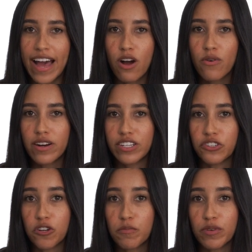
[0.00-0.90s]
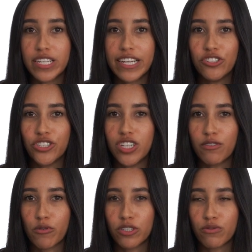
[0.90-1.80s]
our interpretation of
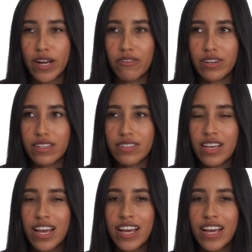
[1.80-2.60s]
the world around us,